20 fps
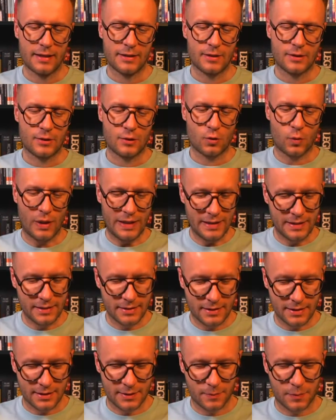
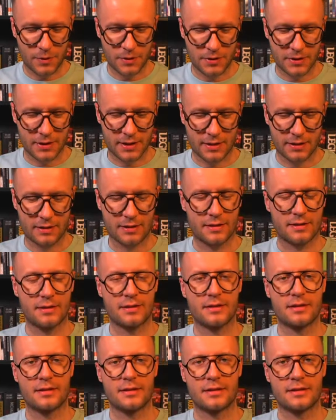26%
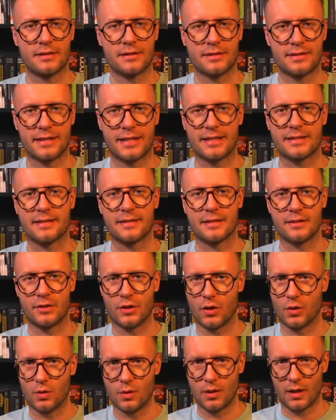said
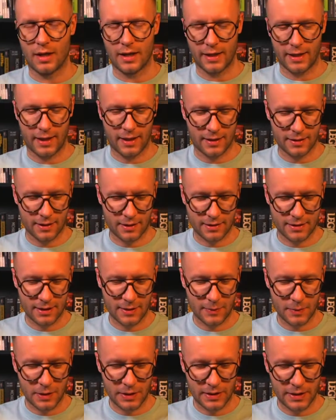no, I can't
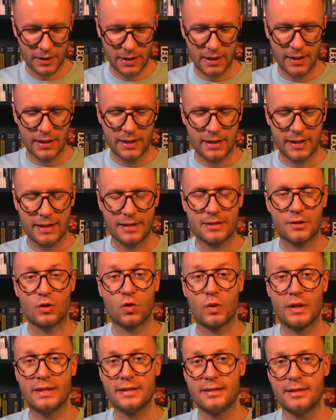accept it. And
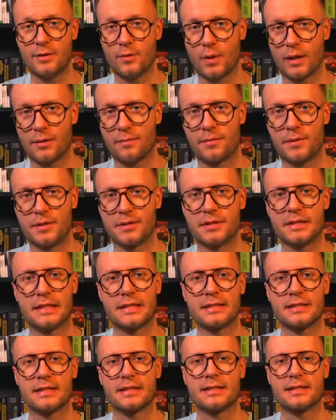
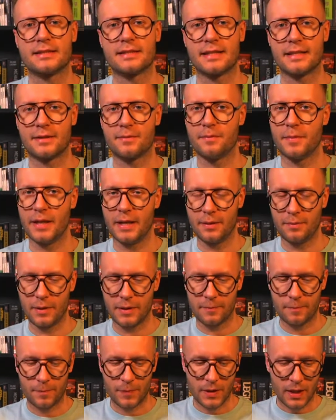21% said
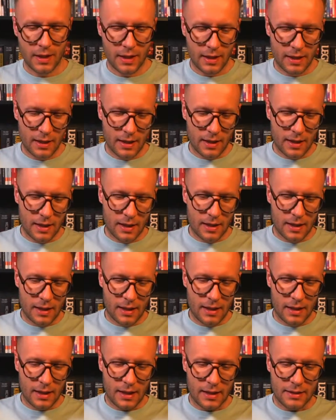maybe.
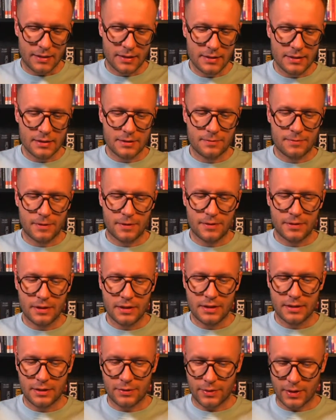And this is very
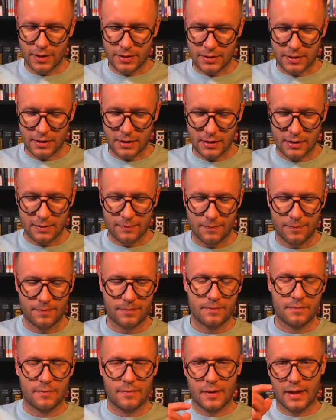interesting.
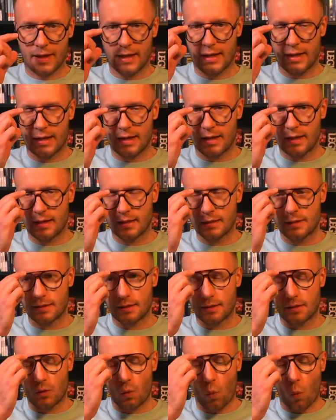And
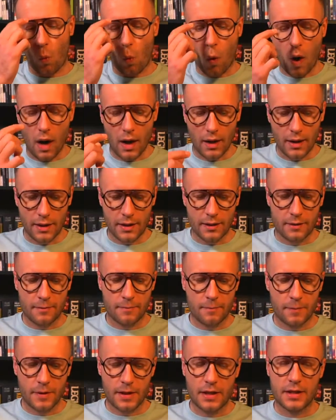why
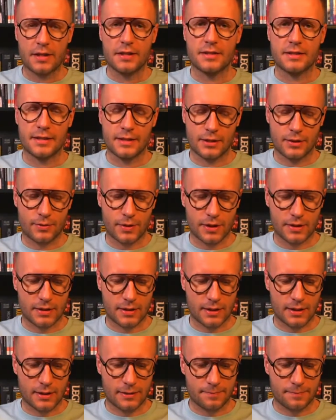it is interesting?